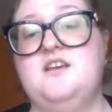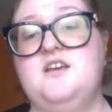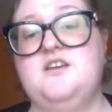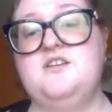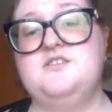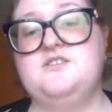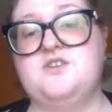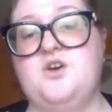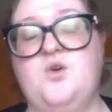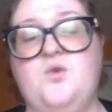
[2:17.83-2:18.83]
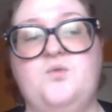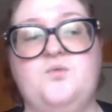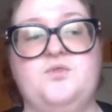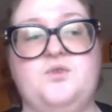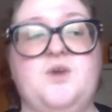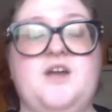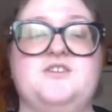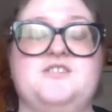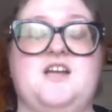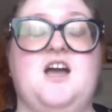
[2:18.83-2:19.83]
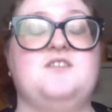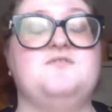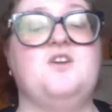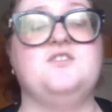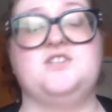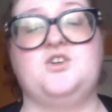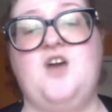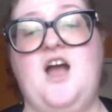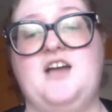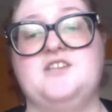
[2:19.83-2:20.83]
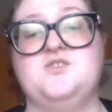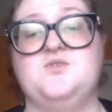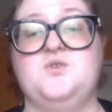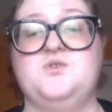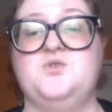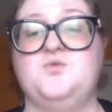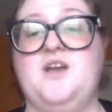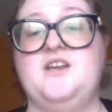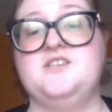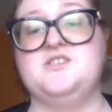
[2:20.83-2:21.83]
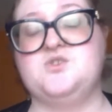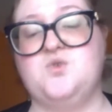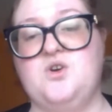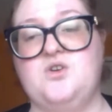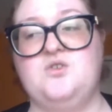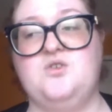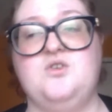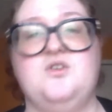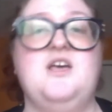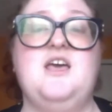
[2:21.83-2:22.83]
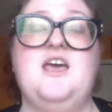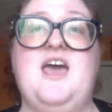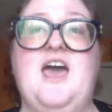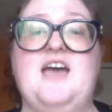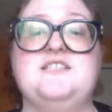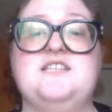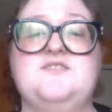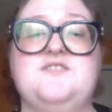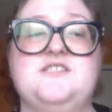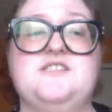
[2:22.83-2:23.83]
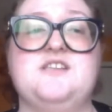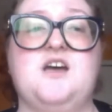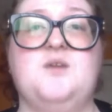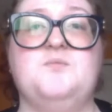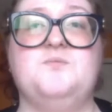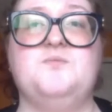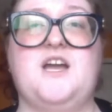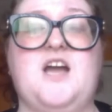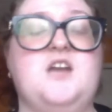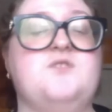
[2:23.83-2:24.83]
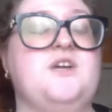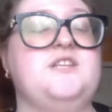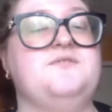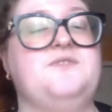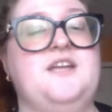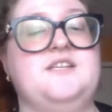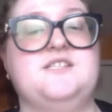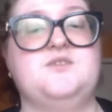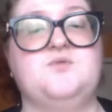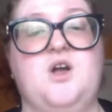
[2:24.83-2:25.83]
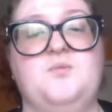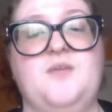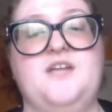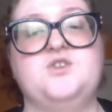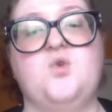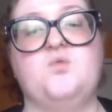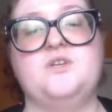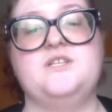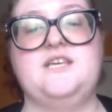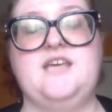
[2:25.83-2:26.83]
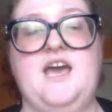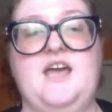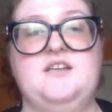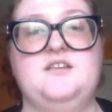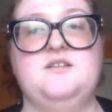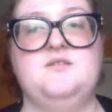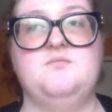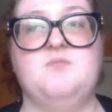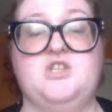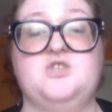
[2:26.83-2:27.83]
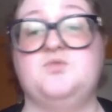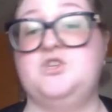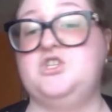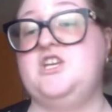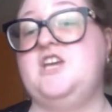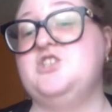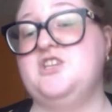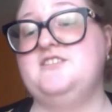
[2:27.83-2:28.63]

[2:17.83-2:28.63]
So the writers that kind of fall in the cracks, so those who write historical, and even some that kind of write in the fantasy realm that don't really get much appreciation,